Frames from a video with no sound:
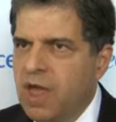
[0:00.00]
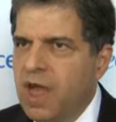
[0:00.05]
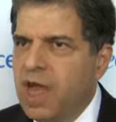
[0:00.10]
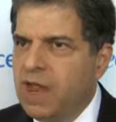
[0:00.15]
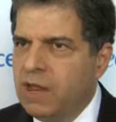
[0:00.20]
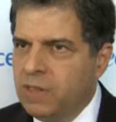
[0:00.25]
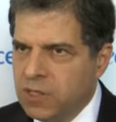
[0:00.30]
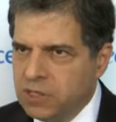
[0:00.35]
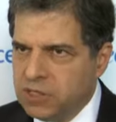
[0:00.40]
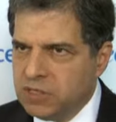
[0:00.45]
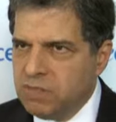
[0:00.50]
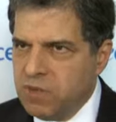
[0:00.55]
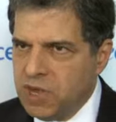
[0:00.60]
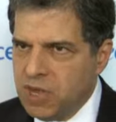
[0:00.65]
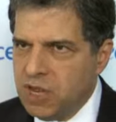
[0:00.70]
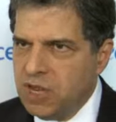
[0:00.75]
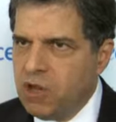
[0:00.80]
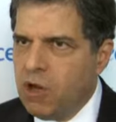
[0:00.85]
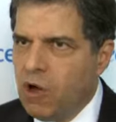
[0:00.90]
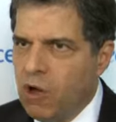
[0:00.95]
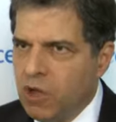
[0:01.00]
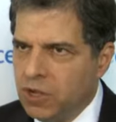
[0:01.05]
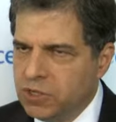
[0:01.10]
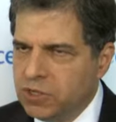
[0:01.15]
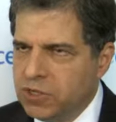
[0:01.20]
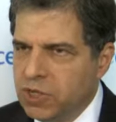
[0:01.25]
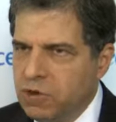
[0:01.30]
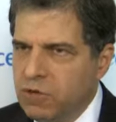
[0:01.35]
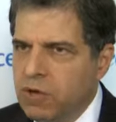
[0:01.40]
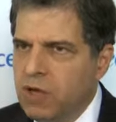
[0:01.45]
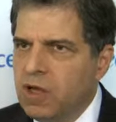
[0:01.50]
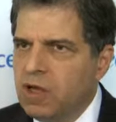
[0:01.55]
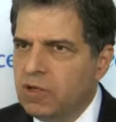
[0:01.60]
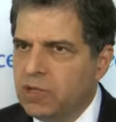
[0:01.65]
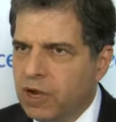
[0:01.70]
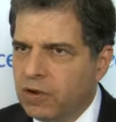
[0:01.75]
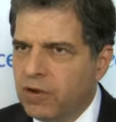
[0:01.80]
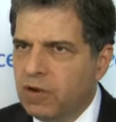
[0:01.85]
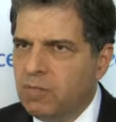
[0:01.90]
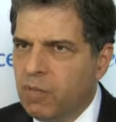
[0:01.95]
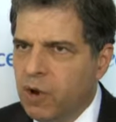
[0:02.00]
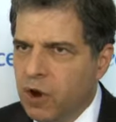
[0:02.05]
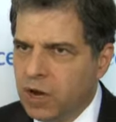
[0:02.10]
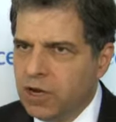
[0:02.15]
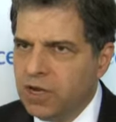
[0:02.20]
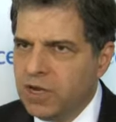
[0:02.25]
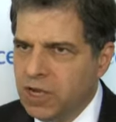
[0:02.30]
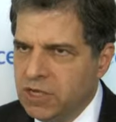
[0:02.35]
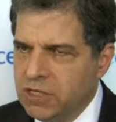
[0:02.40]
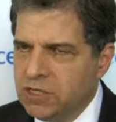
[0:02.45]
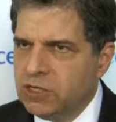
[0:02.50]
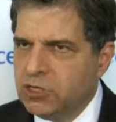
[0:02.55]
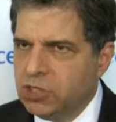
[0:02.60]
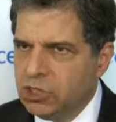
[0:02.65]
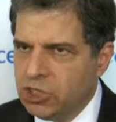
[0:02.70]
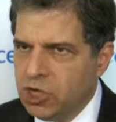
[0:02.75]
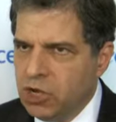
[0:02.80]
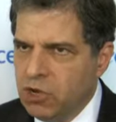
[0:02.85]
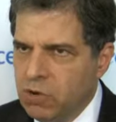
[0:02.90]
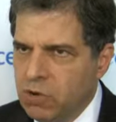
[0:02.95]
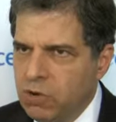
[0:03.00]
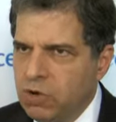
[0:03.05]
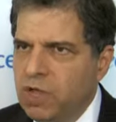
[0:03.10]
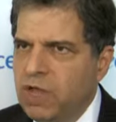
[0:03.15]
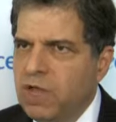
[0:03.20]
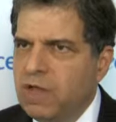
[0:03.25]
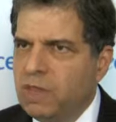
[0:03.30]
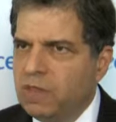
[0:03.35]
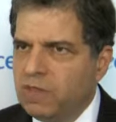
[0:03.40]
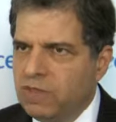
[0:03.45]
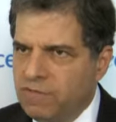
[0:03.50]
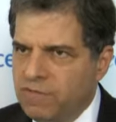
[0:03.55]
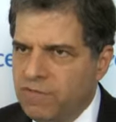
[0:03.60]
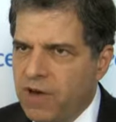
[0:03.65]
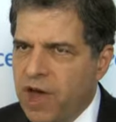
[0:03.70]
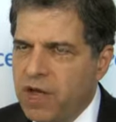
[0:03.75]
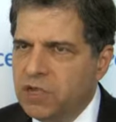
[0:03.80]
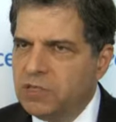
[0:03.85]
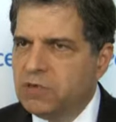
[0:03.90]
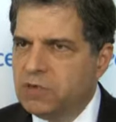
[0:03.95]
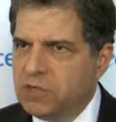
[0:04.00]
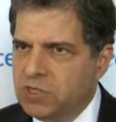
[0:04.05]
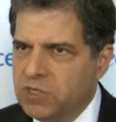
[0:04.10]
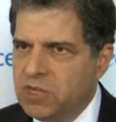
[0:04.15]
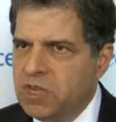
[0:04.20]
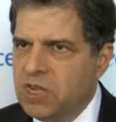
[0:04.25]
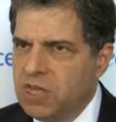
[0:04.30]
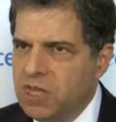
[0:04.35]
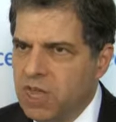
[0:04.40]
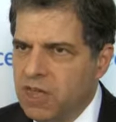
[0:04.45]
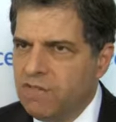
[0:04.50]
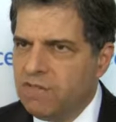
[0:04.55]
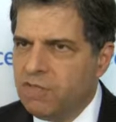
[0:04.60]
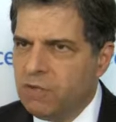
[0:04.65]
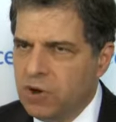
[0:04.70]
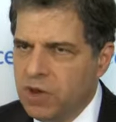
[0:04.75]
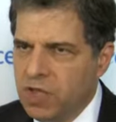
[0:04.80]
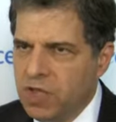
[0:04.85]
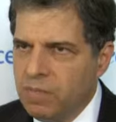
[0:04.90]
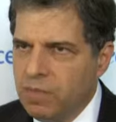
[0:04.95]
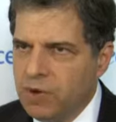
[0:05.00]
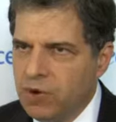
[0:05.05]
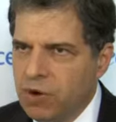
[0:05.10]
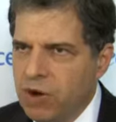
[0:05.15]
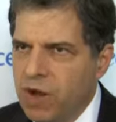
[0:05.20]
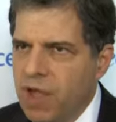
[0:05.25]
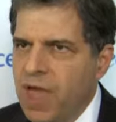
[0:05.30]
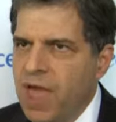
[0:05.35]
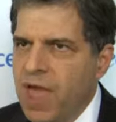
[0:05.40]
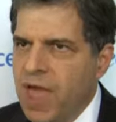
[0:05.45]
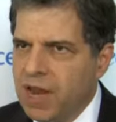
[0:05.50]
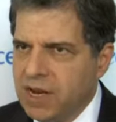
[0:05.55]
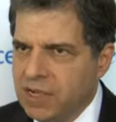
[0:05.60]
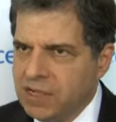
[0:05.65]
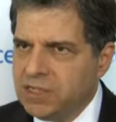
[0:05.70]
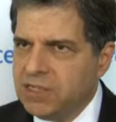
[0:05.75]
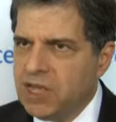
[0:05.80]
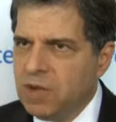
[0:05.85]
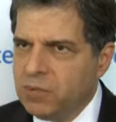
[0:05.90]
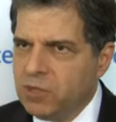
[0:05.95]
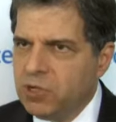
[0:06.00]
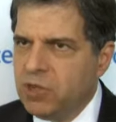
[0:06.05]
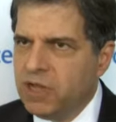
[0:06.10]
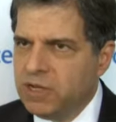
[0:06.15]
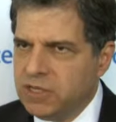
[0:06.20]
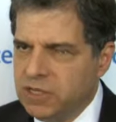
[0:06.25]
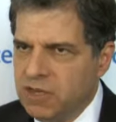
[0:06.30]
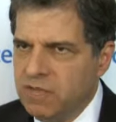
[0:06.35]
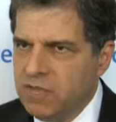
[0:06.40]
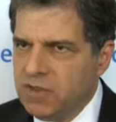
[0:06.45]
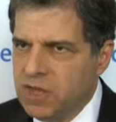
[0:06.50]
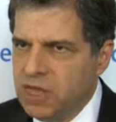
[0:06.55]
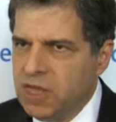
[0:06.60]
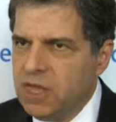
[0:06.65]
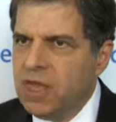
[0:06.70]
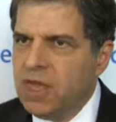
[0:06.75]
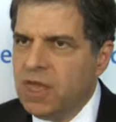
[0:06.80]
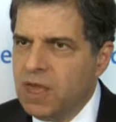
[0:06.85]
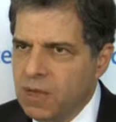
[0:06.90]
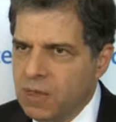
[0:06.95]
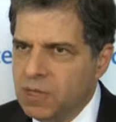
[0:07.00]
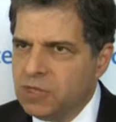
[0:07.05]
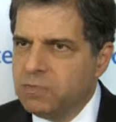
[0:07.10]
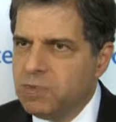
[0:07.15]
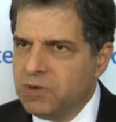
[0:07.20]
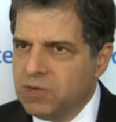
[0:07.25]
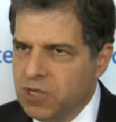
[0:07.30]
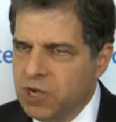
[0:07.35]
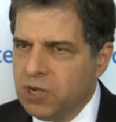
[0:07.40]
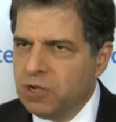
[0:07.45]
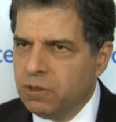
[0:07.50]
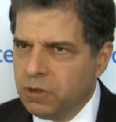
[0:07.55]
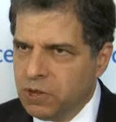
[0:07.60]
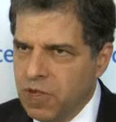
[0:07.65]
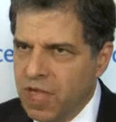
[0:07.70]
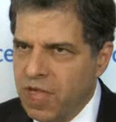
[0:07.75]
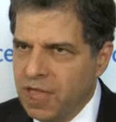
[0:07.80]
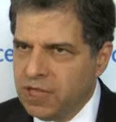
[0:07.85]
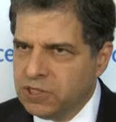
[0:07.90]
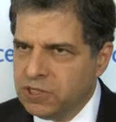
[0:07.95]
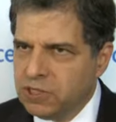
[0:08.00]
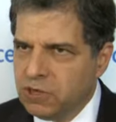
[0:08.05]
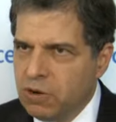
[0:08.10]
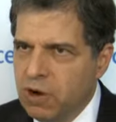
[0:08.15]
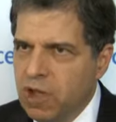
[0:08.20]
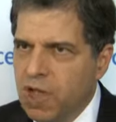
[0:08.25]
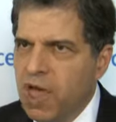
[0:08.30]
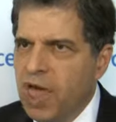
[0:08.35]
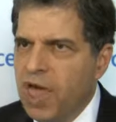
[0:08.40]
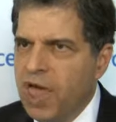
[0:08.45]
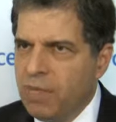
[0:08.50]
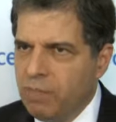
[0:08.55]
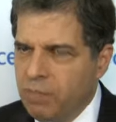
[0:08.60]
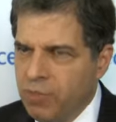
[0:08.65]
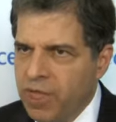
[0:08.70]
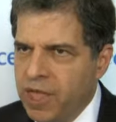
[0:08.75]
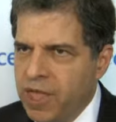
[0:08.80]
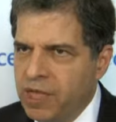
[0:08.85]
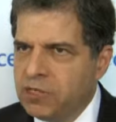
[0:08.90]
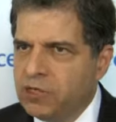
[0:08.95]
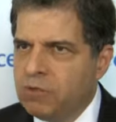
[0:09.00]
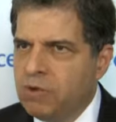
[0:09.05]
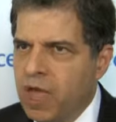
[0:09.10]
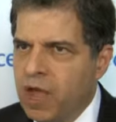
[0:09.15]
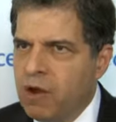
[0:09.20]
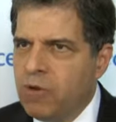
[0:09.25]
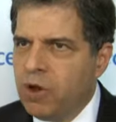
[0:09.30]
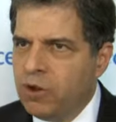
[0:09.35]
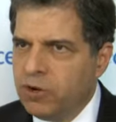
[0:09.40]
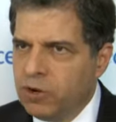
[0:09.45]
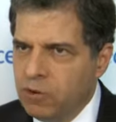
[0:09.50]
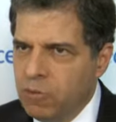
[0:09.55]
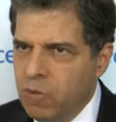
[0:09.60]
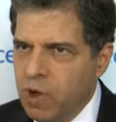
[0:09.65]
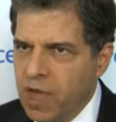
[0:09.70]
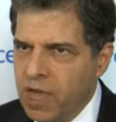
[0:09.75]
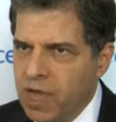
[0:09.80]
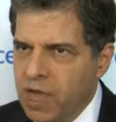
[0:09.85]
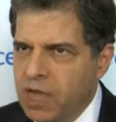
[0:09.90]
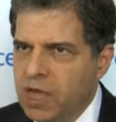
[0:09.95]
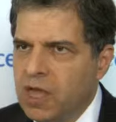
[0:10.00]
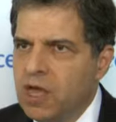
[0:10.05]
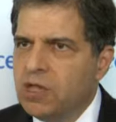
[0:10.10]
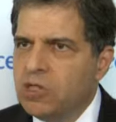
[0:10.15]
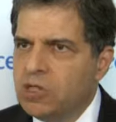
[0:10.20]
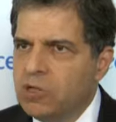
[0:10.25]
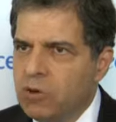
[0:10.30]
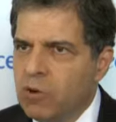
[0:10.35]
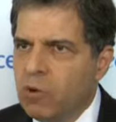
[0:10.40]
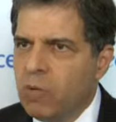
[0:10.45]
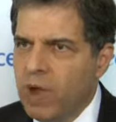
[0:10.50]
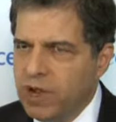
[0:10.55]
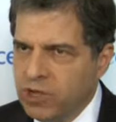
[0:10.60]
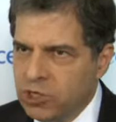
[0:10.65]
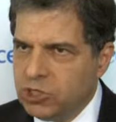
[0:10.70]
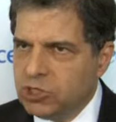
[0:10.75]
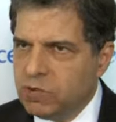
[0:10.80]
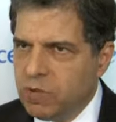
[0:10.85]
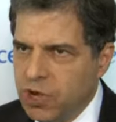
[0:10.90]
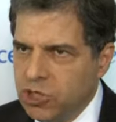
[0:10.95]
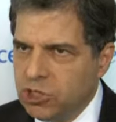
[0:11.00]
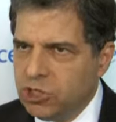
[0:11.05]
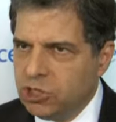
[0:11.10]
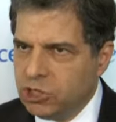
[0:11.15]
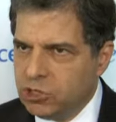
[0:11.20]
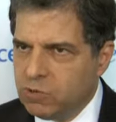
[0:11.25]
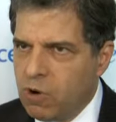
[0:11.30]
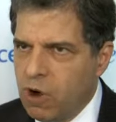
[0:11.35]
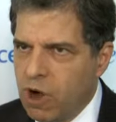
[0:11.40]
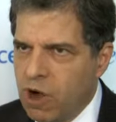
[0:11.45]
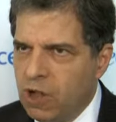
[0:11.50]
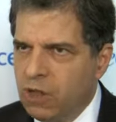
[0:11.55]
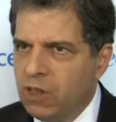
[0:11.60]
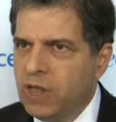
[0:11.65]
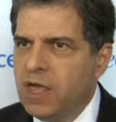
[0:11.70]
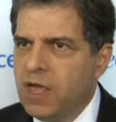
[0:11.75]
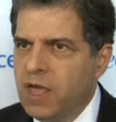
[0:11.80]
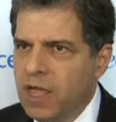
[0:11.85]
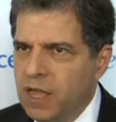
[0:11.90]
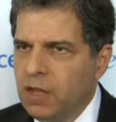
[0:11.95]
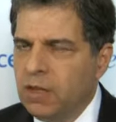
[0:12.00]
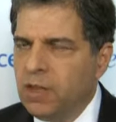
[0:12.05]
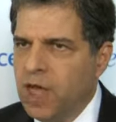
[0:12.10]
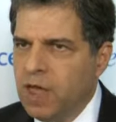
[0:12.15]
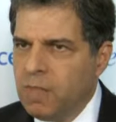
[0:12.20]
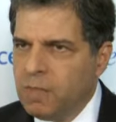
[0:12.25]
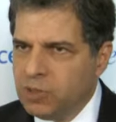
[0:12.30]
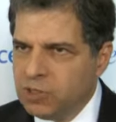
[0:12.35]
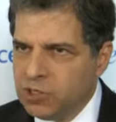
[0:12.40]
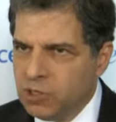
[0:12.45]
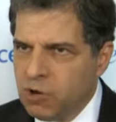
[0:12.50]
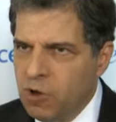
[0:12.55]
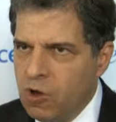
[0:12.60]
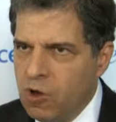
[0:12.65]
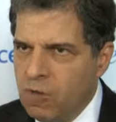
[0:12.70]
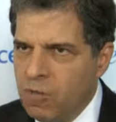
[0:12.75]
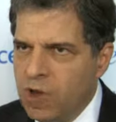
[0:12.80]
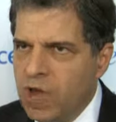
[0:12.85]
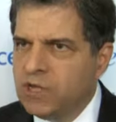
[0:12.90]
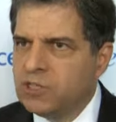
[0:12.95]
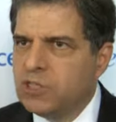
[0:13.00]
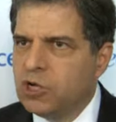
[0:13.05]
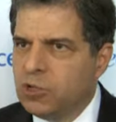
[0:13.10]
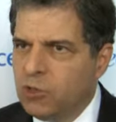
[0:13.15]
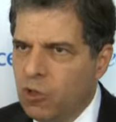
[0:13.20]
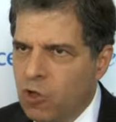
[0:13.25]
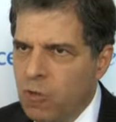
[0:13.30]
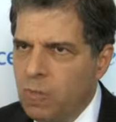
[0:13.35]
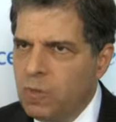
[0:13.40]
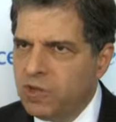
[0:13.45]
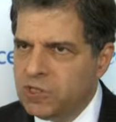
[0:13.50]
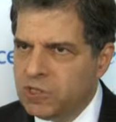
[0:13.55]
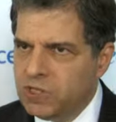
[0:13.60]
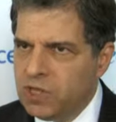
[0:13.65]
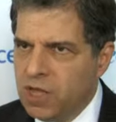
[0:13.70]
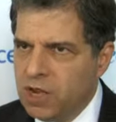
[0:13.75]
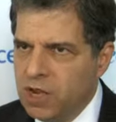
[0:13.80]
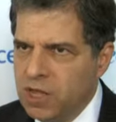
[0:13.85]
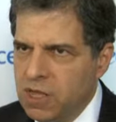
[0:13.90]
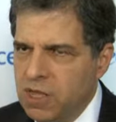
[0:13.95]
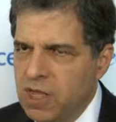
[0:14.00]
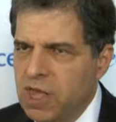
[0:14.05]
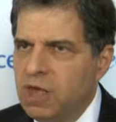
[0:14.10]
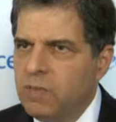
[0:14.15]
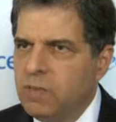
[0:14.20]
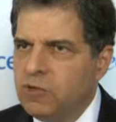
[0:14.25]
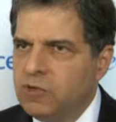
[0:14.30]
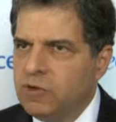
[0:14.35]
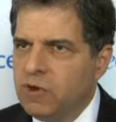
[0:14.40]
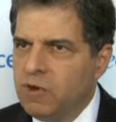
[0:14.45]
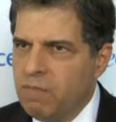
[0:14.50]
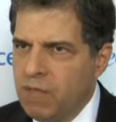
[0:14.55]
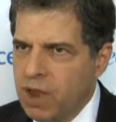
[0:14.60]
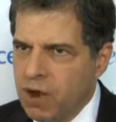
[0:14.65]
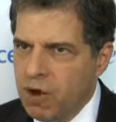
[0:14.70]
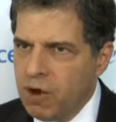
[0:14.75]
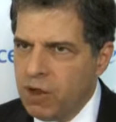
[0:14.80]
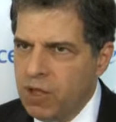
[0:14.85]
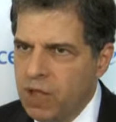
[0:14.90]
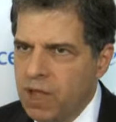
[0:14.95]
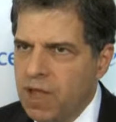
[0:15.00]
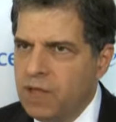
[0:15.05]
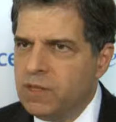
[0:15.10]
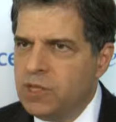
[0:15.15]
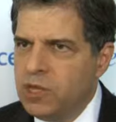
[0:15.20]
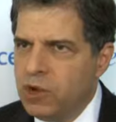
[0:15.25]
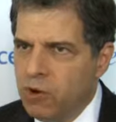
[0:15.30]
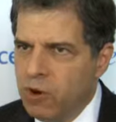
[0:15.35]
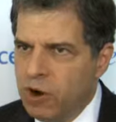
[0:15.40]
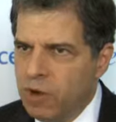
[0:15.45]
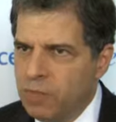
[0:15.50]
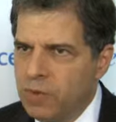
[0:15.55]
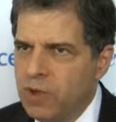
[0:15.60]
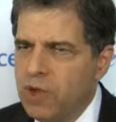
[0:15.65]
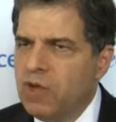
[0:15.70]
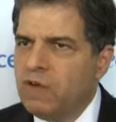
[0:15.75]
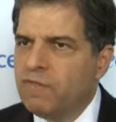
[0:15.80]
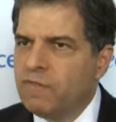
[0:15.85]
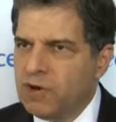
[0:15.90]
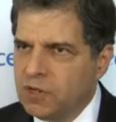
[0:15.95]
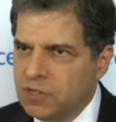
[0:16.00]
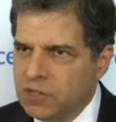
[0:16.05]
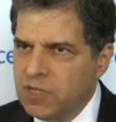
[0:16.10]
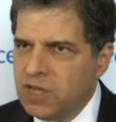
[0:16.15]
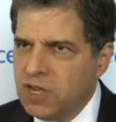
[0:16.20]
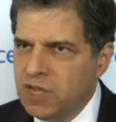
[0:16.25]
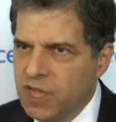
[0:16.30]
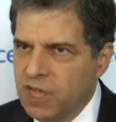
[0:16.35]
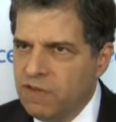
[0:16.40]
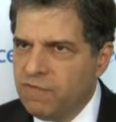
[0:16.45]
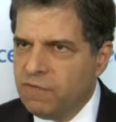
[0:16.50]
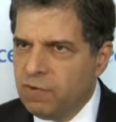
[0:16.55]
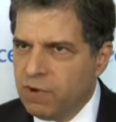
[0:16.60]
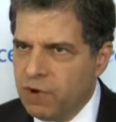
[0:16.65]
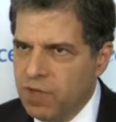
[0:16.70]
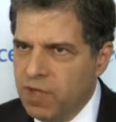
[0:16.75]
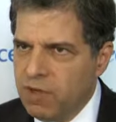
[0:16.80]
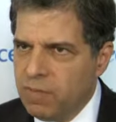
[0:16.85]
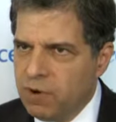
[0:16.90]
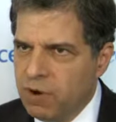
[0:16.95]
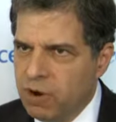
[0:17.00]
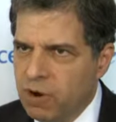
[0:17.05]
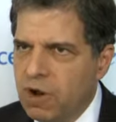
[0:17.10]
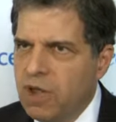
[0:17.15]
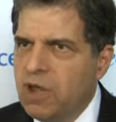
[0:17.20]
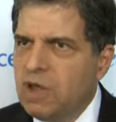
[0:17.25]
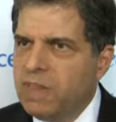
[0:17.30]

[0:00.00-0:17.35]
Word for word: And in this meeting also, Dr. Mark Dickson showed that the Pfizer CDK4 inhibitor had exceptional activity in this particular cancer, and plans are now underway to do a registration trial in liposarcoma as a global study between America and Europe for a CDK4 inhibitor.